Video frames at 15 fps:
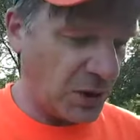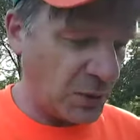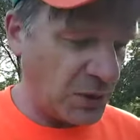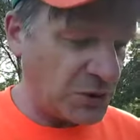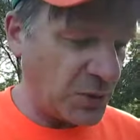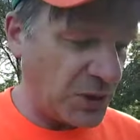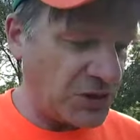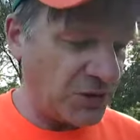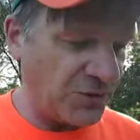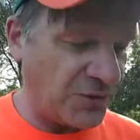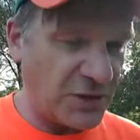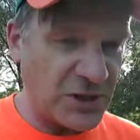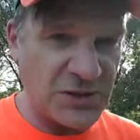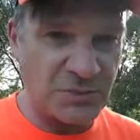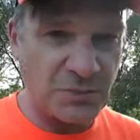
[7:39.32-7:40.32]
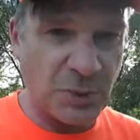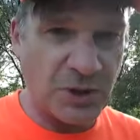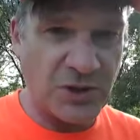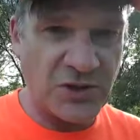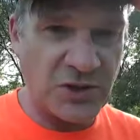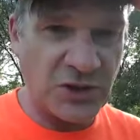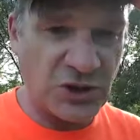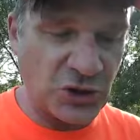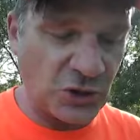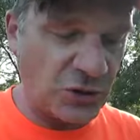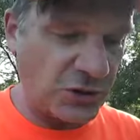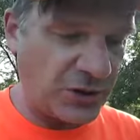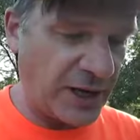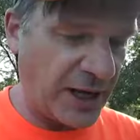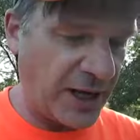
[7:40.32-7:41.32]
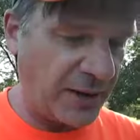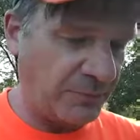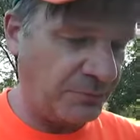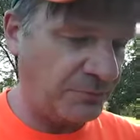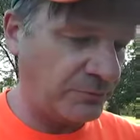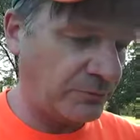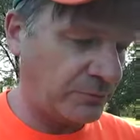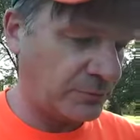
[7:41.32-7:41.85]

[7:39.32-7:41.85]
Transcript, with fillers: was, was a first-person shooter game.